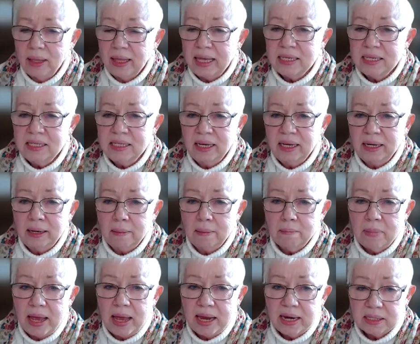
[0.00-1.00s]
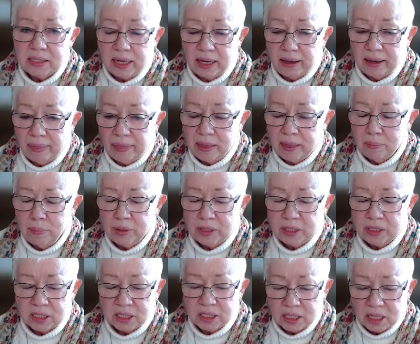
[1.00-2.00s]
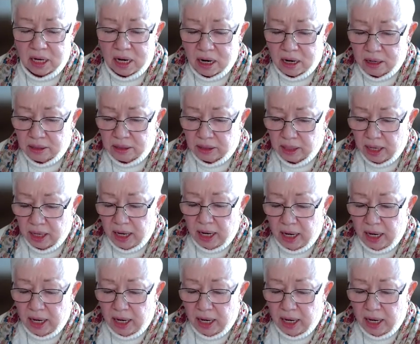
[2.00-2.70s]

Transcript: isn't it amazing the bizarre